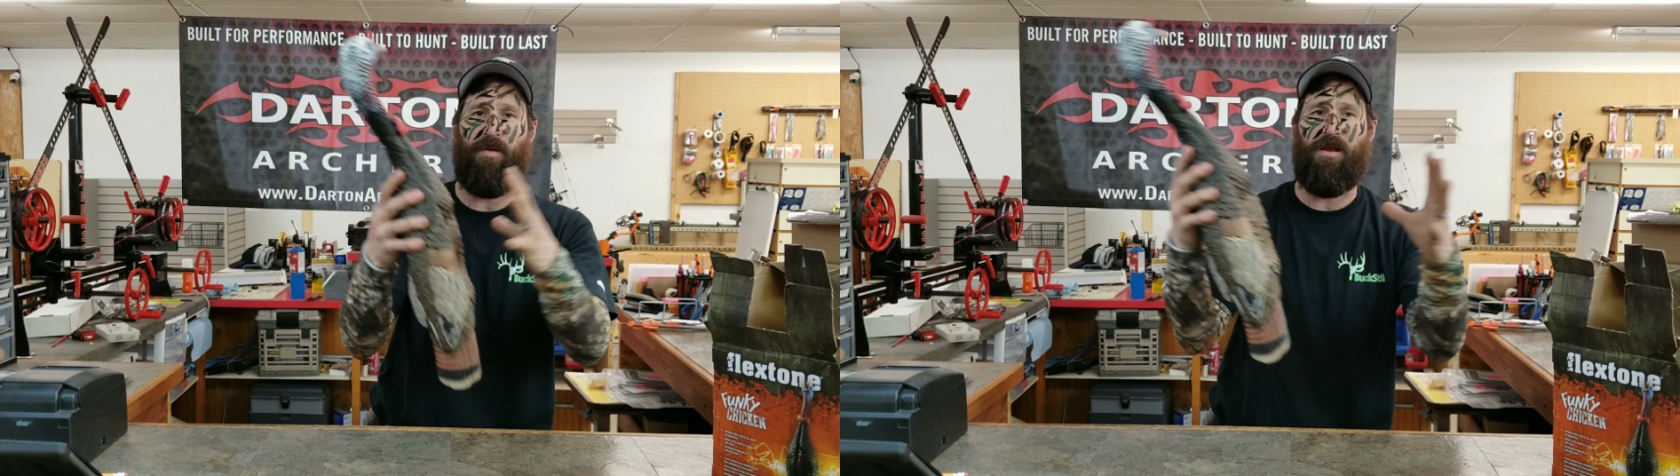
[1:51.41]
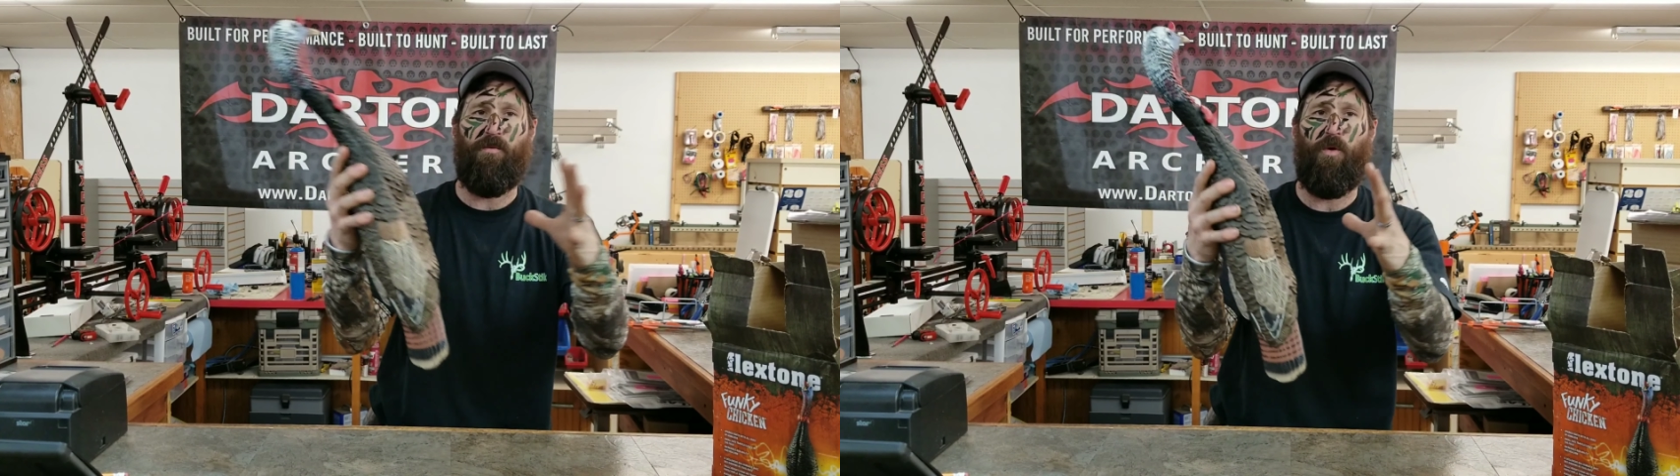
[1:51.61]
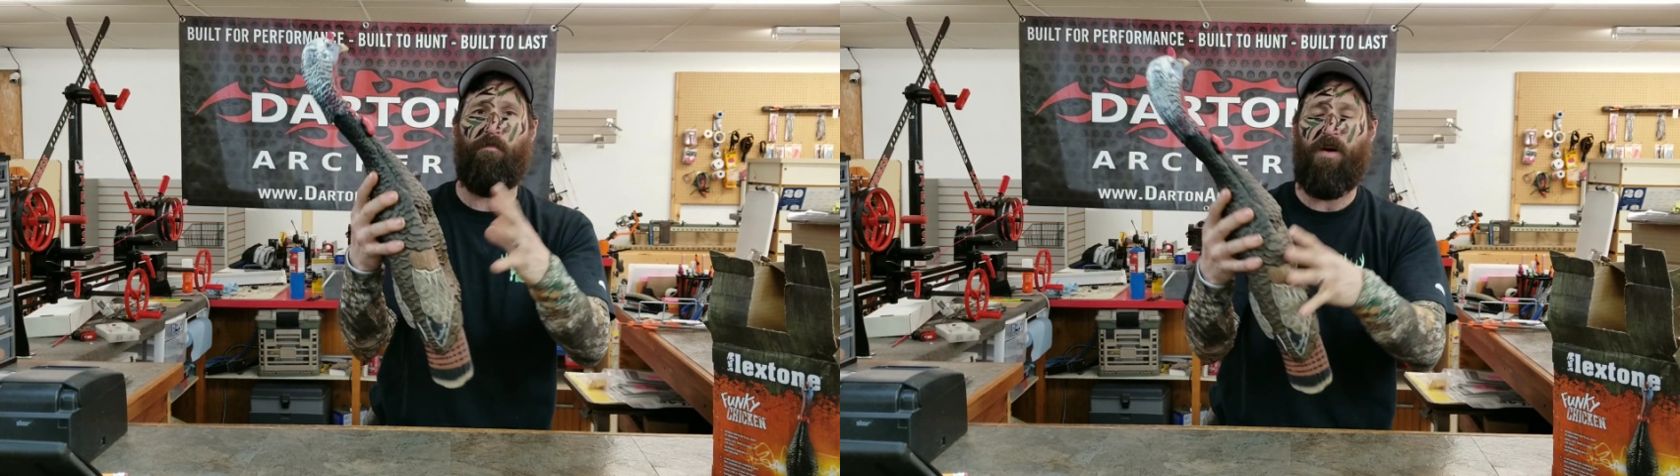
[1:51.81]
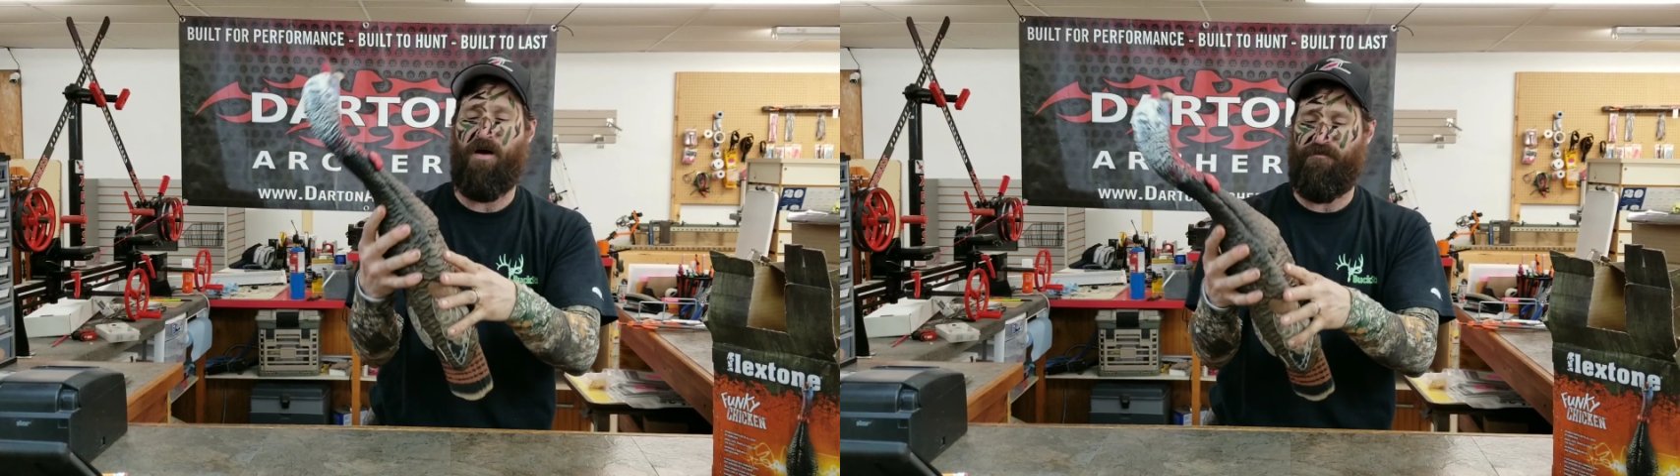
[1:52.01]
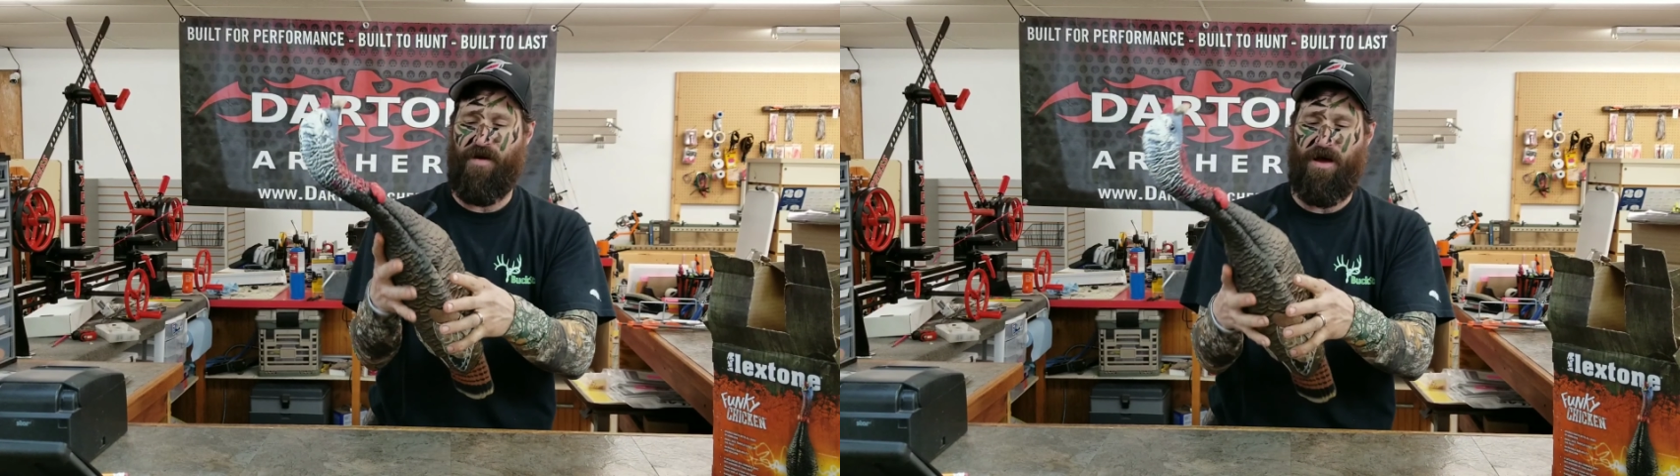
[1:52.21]
and it will
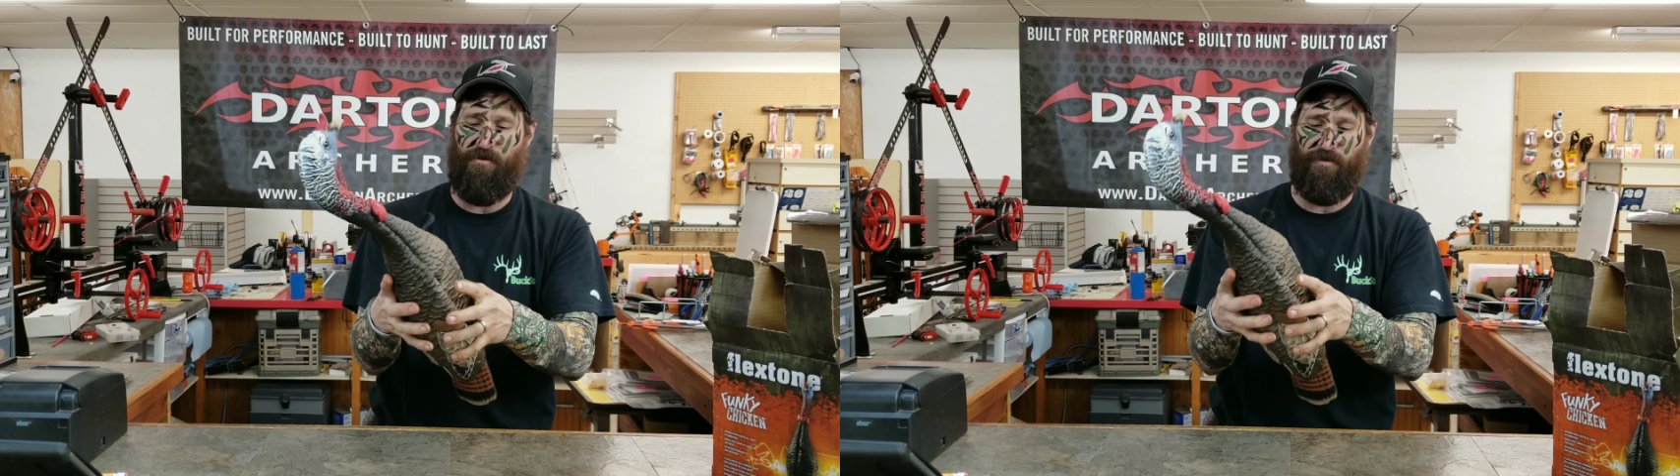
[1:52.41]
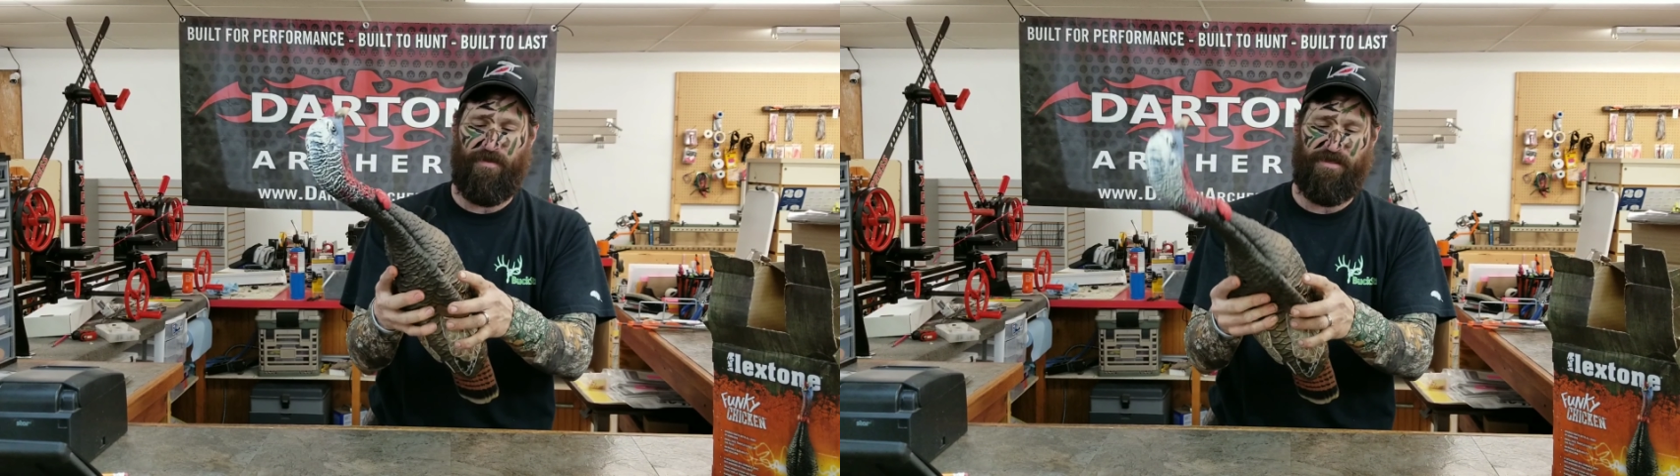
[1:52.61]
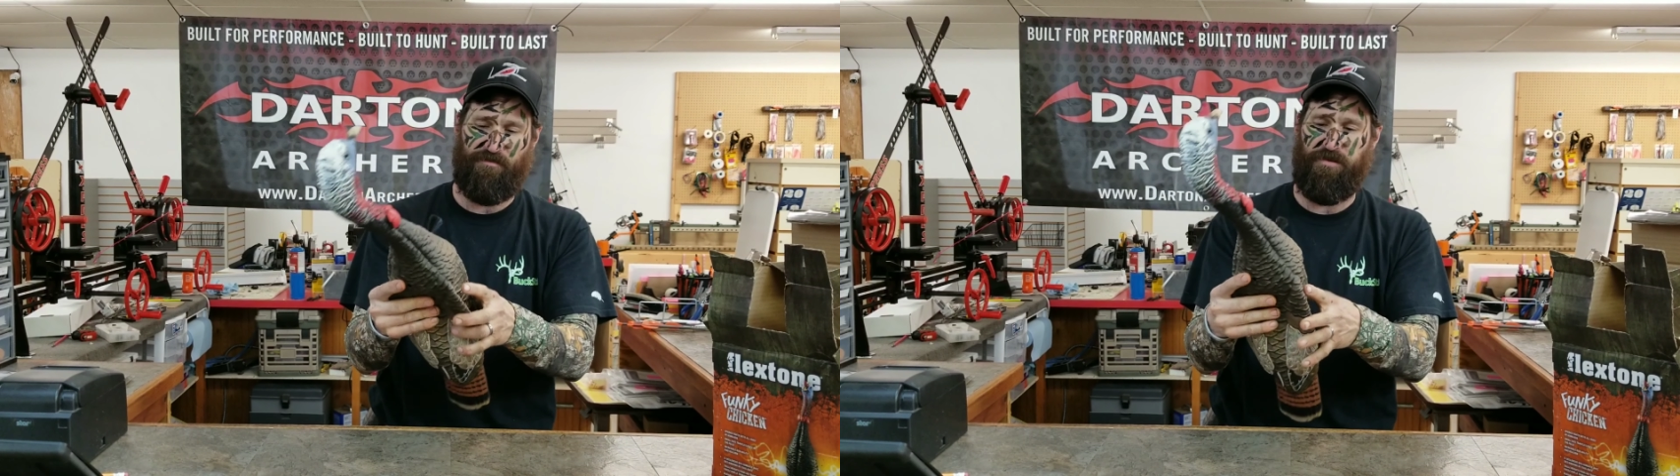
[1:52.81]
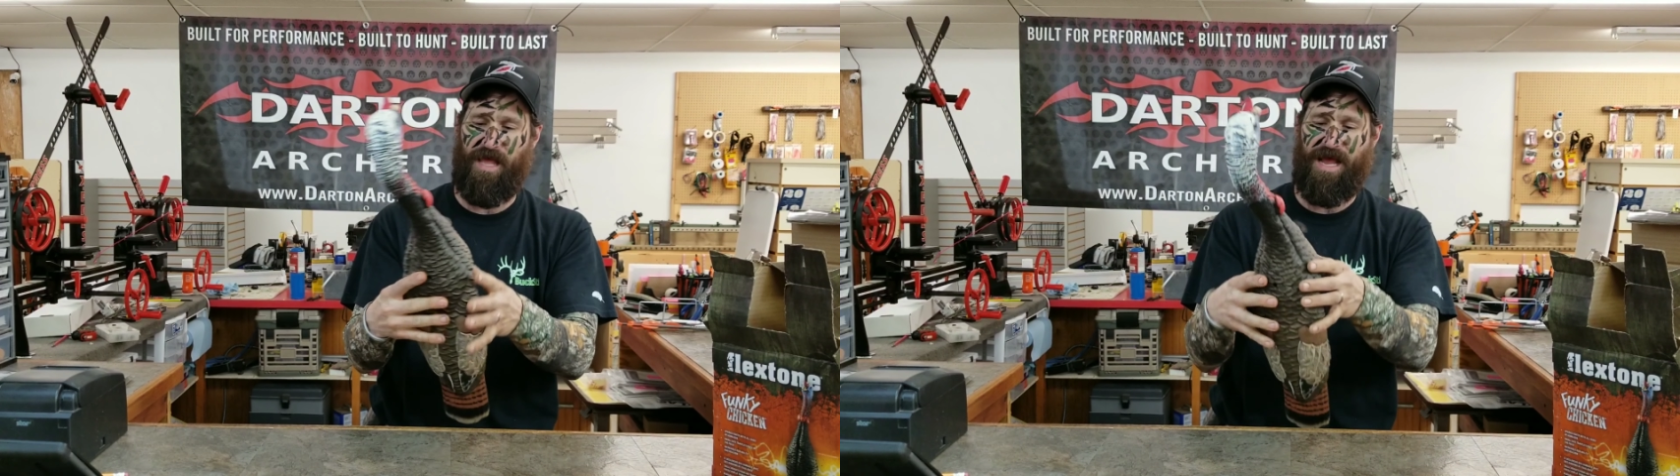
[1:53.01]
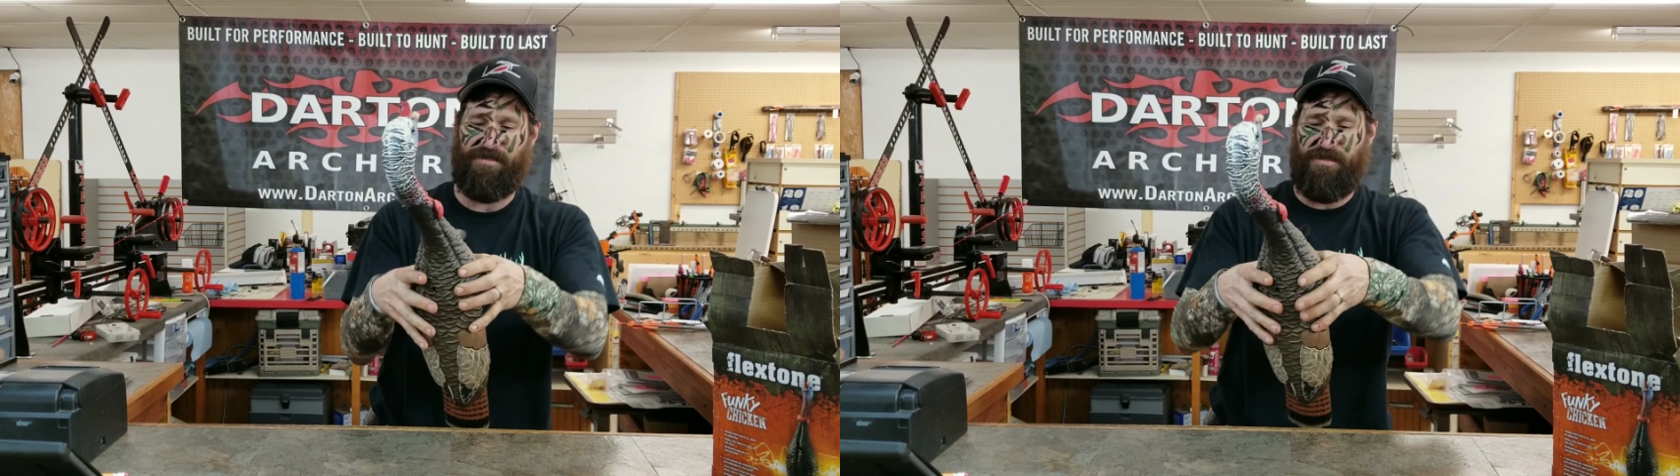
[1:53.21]
puff out this
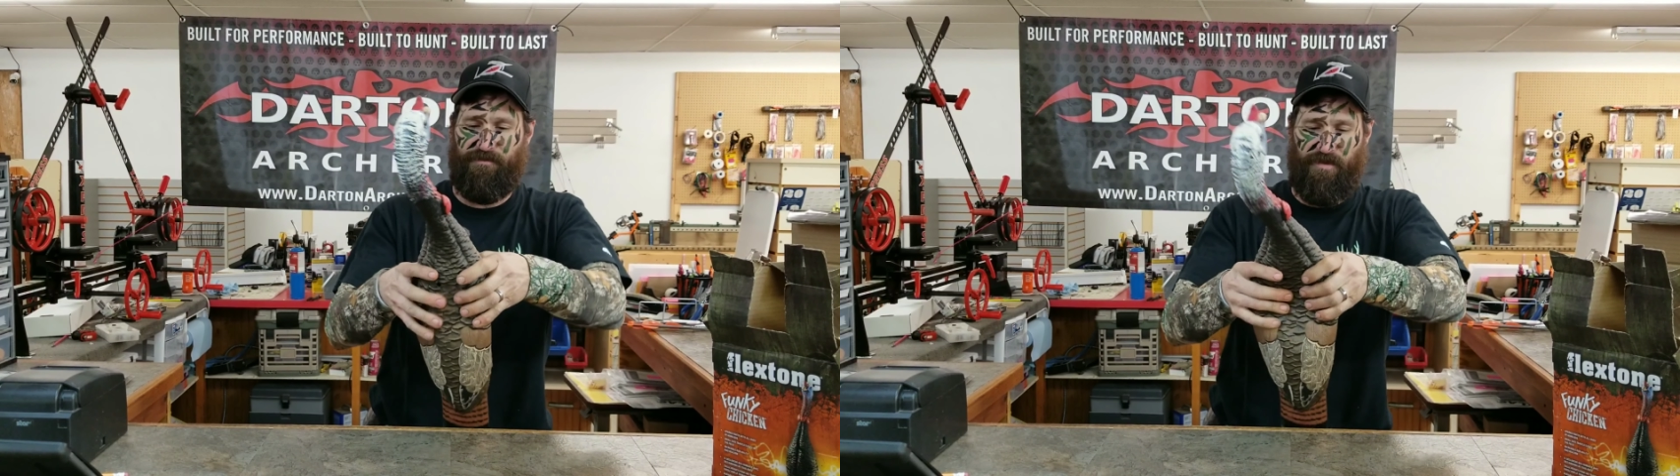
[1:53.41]
plastic.